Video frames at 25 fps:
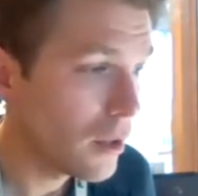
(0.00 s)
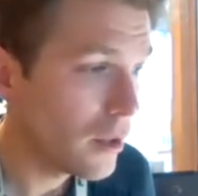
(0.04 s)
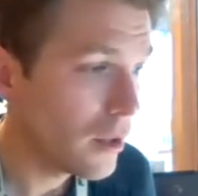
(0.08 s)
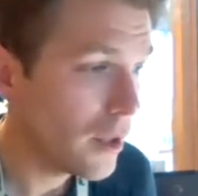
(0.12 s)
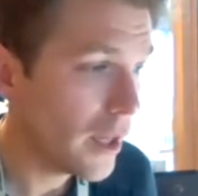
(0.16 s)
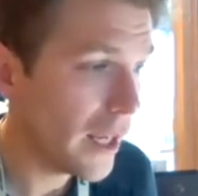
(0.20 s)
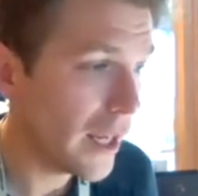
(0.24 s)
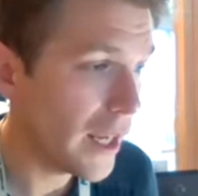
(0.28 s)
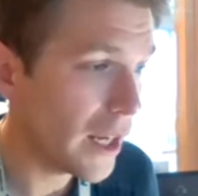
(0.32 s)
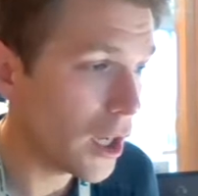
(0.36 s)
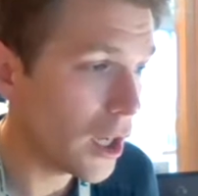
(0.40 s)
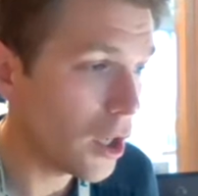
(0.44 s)

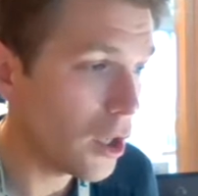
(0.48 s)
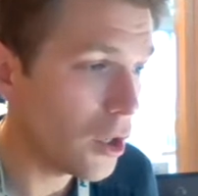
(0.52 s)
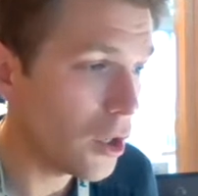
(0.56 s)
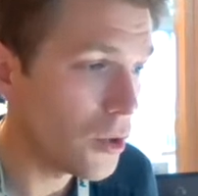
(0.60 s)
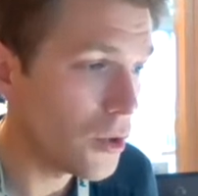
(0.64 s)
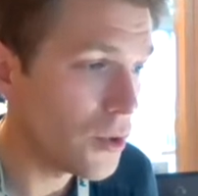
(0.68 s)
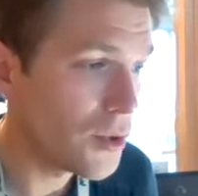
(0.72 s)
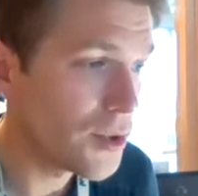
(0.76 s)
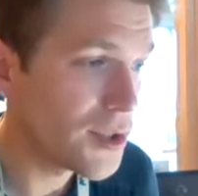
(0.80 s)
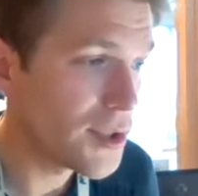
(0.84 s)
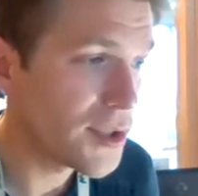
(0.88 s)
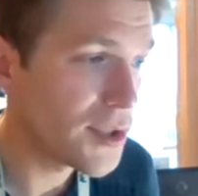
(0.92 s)
It
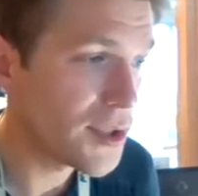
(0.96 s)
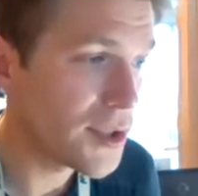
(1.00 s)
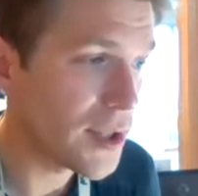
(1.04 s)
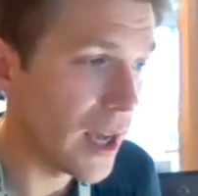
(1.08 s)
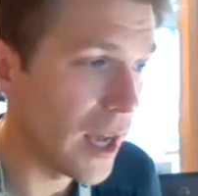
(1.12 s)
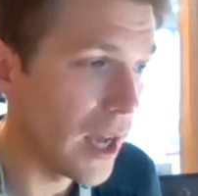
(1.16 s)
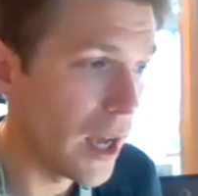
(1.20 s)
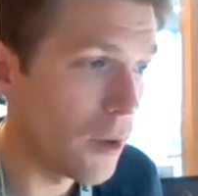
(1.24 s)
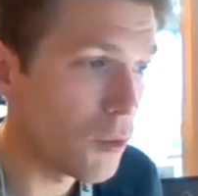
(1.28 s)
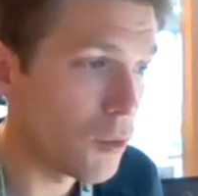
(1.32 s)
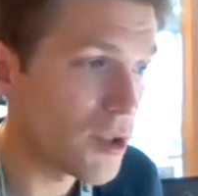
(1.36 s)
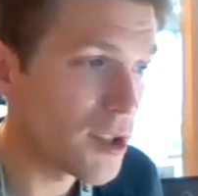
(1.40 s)
includes
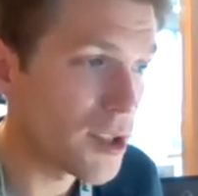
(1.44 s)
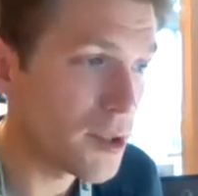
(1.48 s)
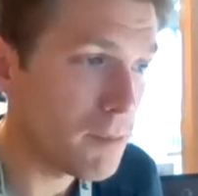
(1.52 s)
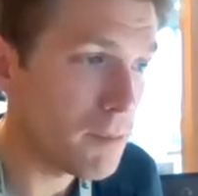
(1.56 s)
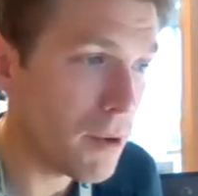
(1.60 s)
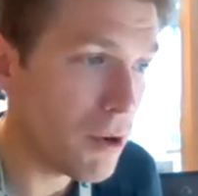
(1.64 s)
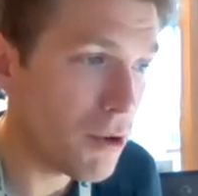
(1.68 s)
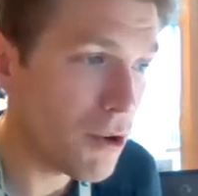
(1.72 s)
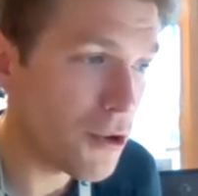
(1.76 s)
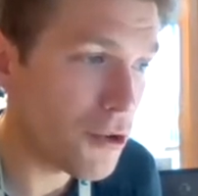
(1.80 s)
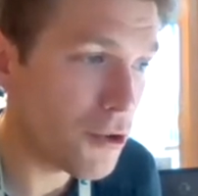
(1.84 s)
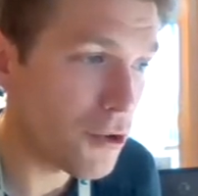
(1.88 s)

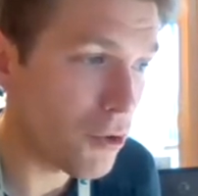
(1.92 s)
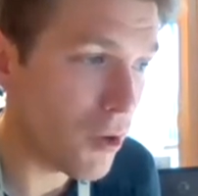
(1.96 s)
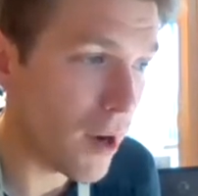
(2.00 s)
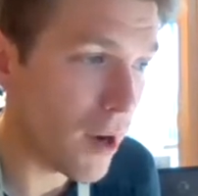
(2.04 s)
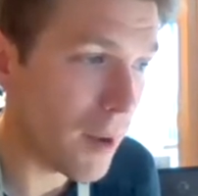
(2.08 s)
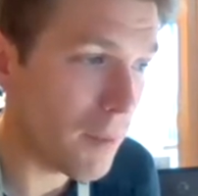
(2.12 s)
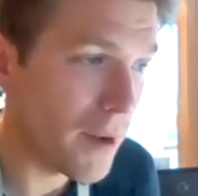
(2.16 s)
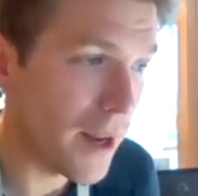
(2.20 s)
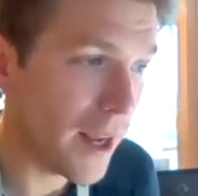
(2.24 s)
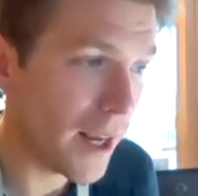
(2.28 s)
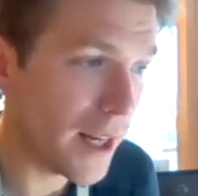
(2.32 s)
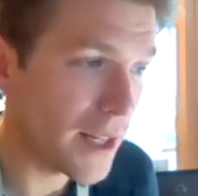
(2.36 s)
respiratory
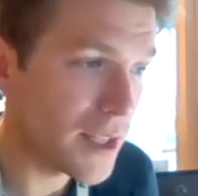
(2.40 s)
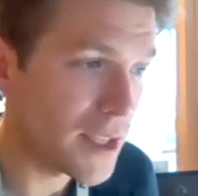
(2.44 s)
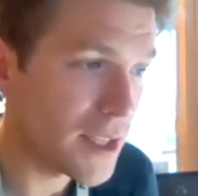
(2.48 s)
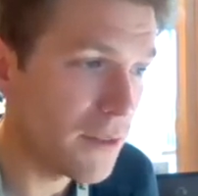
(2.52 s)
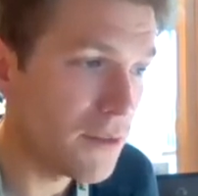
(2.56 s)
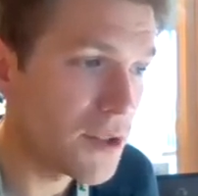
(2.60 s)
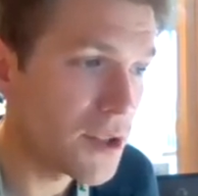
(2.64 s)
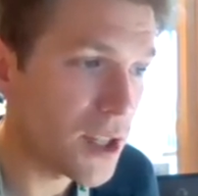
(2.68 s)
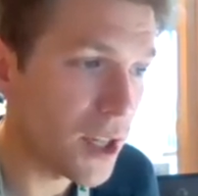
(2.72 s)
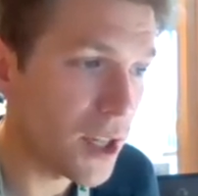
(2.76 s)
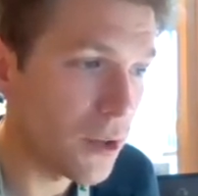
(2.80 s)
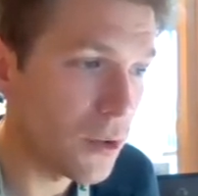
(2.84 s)

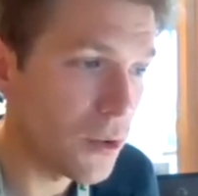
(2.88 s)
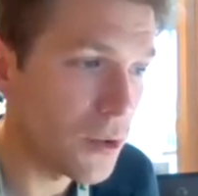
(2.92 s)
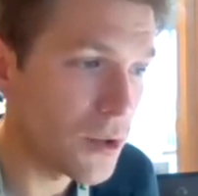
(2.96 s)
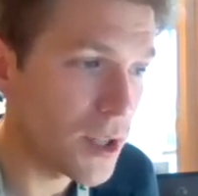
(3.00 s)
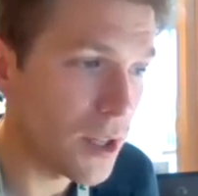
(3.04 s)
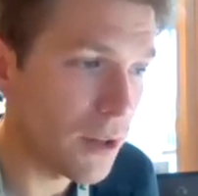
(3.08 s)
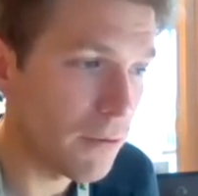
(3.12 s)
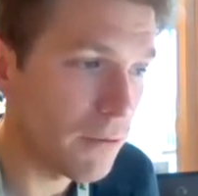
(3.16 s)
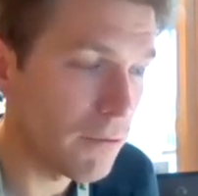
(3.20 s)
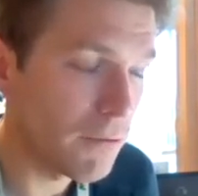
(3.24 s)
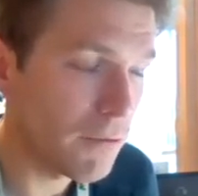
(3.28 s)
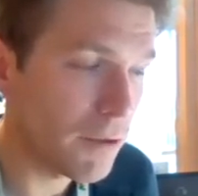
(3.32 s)
gram-negatives. So
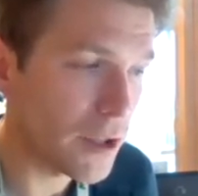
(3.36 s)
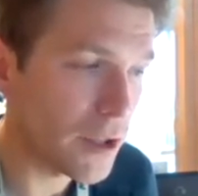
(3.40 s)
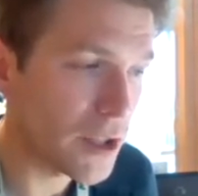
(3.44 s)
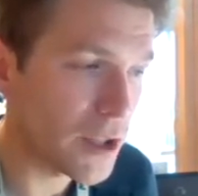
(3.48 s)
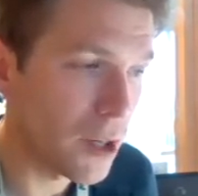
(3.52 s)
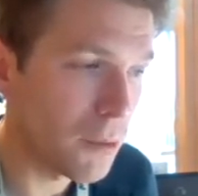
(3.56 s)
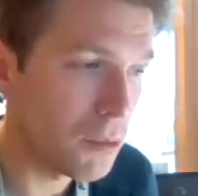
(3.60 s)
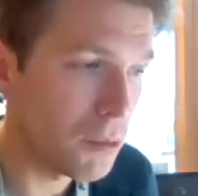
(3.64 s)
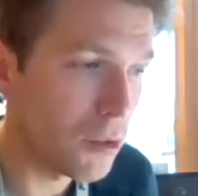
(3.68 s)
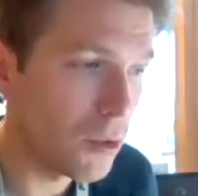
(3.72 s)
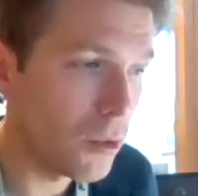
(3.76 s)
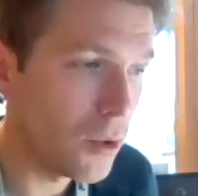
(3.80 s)
for
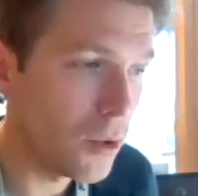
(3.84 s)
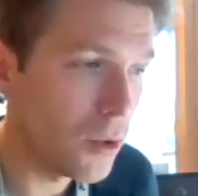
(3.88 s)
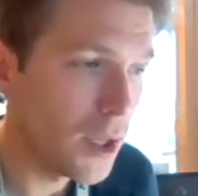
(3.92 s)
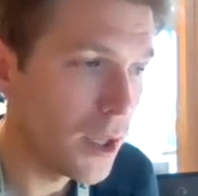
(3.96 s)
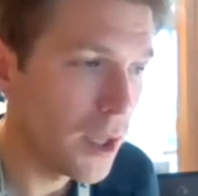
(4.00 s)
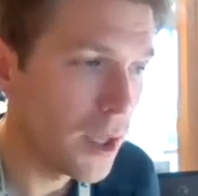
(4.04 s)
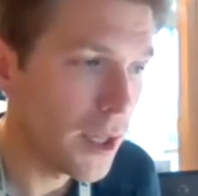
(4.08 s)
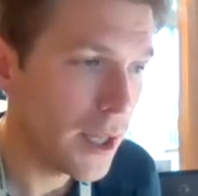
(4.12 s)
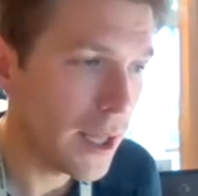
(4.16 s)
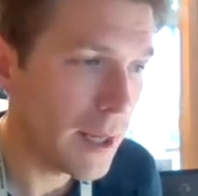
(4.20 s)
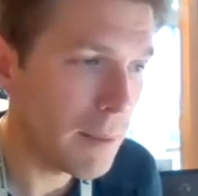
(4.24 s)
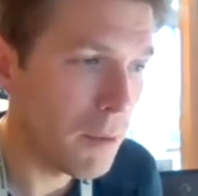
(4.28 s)
example,
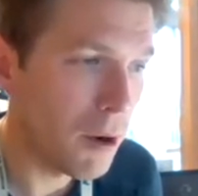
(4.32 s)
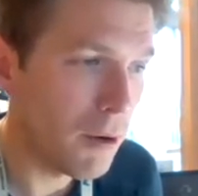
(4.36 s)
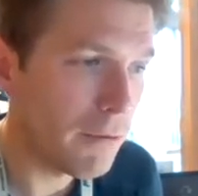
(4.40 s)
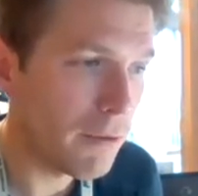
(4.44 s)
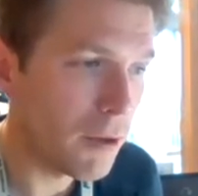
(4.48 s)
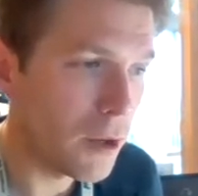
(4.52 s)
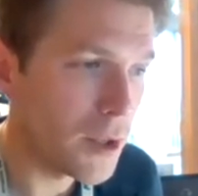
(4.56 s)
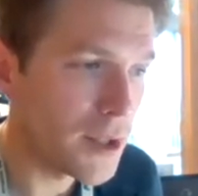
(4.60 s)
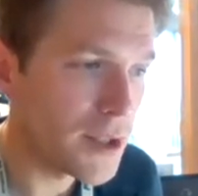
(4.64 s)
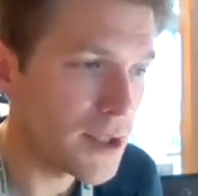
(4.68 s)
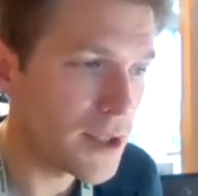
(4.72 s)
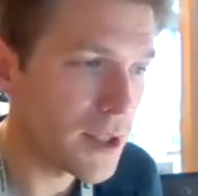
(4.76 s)

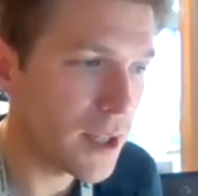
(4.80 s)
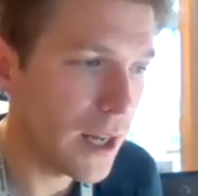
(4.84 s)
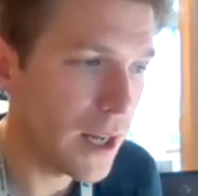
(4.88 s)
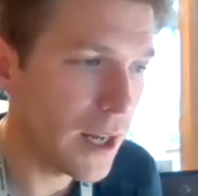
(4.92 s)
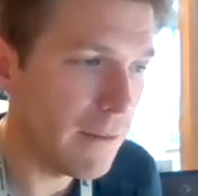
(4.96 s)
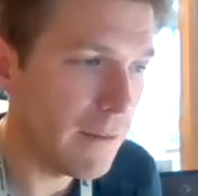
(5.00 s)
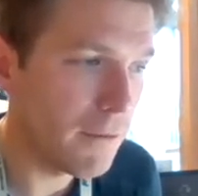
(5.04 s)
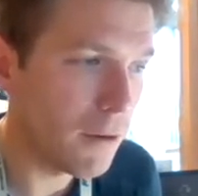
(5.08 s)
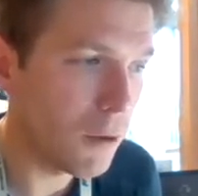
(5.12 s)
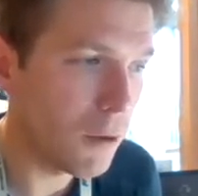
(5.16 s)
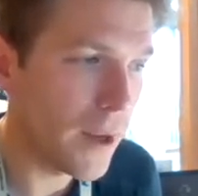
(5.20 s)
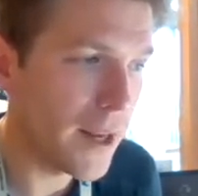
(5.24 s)
Haemophilus
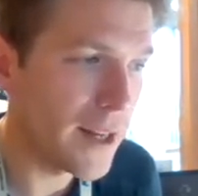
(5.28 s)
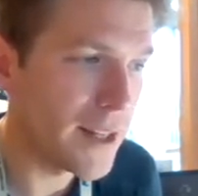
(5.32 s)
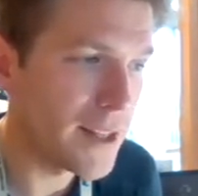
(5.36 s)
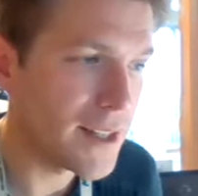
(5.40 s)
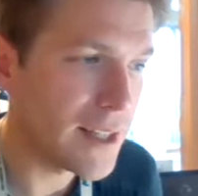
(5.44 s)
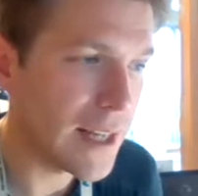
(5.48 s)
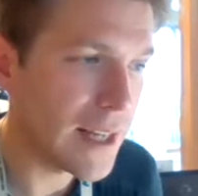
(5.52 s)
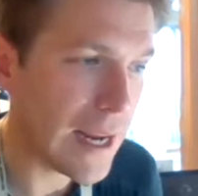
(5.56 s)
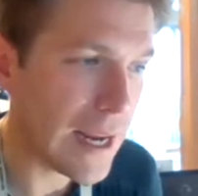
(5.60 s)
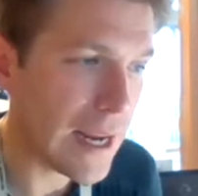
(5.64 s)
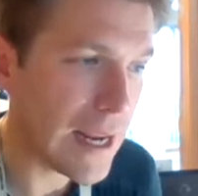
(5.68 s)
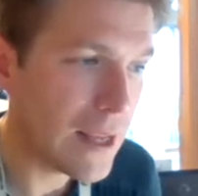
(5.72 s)

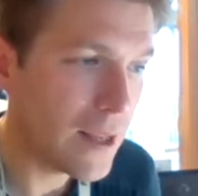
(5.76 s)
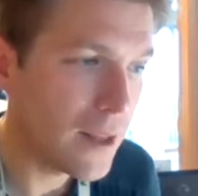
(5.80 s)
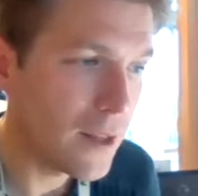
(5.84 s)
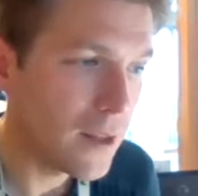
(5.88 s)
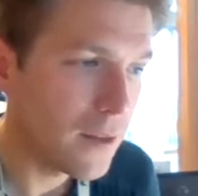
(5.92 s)
influenzae.